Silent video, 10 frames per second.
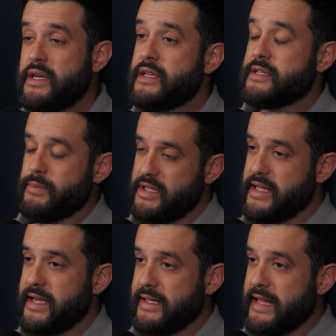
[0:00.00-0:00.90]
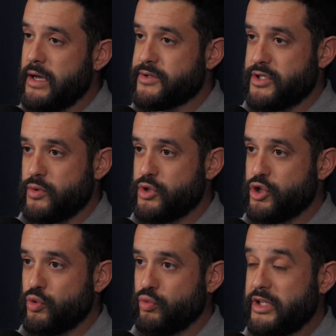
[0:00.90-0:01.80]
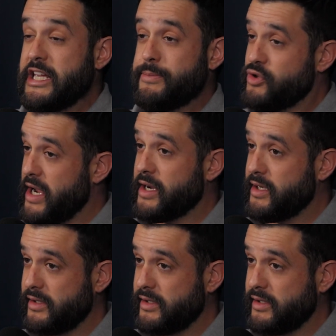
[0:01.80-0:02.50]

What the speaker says: something that allows you to keep track